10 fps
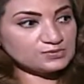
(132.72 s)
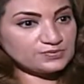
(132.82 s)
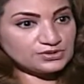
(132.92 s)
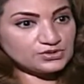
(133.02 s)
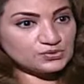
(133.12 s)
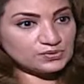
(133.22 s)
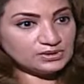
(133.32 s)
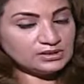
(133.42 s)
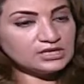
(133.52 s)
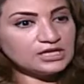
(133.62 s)

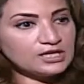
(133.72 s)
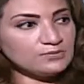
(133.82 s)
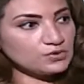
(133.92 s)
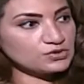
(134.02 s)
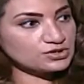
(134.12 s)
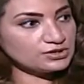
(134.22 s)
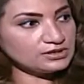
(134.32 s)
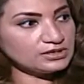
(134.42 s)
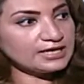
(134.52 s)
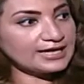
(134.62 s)
Spiritual,
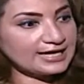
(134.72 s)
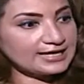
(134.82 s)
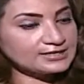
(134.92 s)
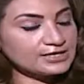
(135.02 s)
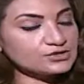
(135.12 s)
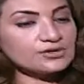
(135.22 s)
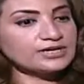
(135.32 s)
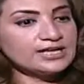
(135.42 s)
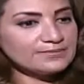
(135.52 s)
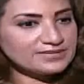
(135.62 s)
emotional, and
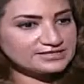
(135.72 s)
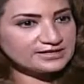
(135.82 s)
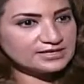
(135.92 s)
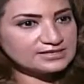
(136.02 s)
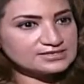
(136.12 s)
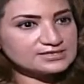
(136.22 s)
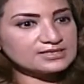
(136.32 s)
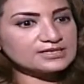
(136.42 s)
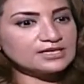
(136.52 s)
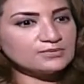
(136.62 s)

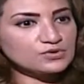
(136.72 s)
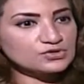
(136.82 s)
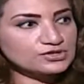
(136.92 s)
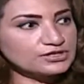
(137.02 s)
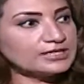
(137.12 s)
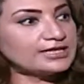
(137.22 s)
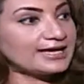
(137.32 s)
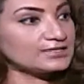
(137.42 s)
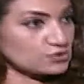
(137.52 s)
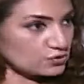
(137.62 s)
materialistic, emotional,
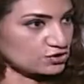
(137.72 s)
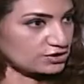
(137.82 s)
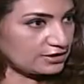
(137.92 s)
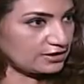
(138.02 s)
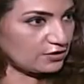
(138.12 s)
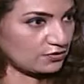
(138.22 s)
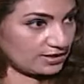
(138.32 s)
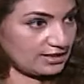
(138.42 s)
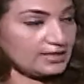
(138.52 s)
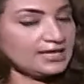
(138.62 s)
and social.
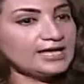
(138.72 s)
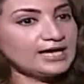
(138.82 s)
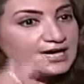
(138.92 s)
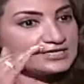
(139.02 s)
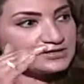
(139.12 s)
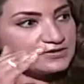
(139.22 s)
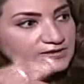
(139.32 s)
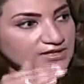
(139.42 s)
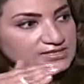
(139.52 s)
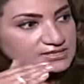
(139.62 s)
Okay, under
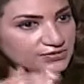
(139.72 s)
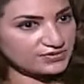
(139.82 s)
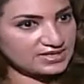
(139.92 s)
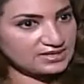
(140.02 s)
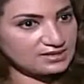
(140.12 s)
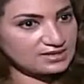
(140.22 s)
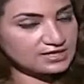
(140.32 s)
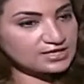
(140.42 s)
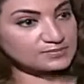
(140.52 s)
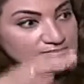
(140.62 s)
these 3
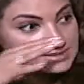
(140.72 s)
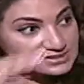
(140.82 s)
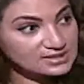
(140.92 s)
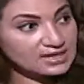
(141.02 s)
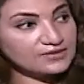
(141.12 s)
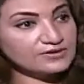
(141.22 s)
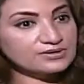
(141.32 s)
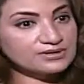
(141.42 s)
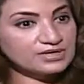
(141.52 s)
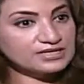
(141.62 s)
comes
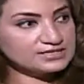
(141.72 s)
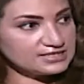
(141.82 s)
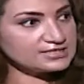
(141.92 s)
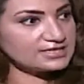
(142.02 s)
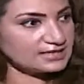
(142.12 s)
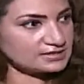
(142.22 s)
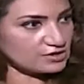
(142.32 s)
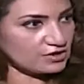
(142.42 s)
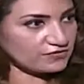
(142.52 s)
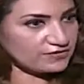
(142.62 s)
other
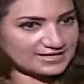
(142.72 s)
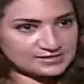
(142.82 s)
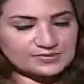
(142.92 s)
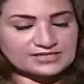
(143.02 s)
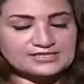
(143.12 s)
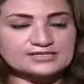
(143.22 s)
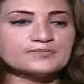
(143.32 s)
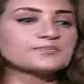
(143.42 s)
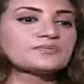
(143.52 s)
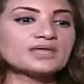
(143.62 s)
details of aspects.